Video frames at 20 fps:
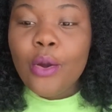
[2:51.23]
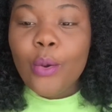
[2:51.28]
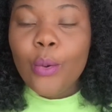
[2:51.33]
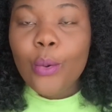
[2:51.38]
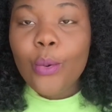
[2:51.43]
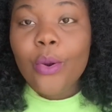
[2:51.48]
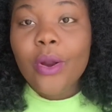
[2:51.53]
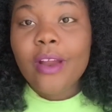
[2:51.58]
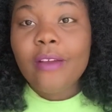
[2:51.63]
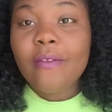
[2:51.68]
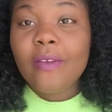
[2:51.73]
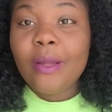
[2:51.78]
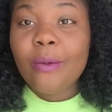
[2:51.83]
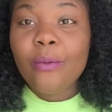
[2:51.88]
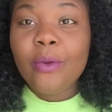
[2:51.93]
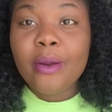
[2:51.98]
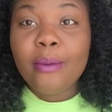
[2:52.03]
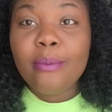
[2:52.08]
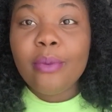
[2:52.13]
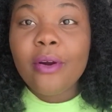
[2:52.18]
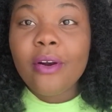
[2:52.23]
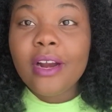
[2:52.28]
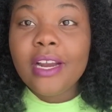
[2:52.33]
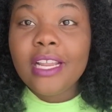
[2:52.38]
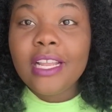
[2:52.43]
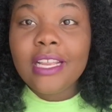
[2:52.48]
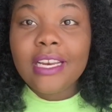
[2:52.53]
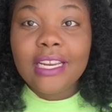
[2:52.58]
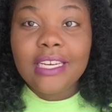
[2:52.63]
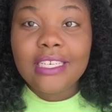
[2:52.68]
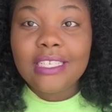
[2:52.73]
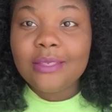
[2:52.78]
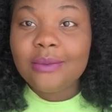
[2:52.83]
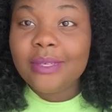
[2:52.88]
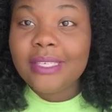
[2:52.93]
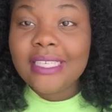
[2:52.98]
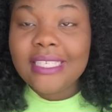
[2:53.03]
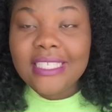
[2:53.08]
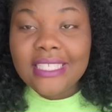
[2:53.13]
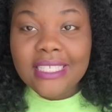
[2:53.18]
or if I went party and I just
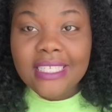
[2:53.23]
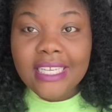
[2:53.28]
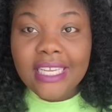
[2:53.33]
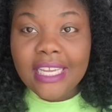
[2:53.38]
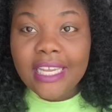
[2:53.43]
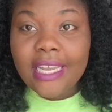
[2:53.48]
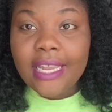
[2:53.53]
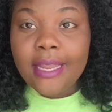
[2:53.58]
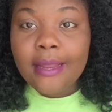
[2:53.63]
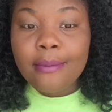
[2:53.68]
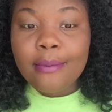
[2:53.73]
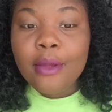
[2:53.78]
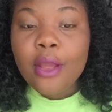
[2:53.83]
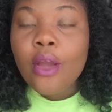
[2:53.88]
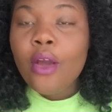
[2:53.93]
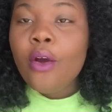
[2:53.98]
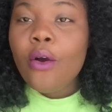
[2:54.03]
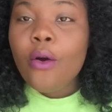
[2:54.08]
went to sleep.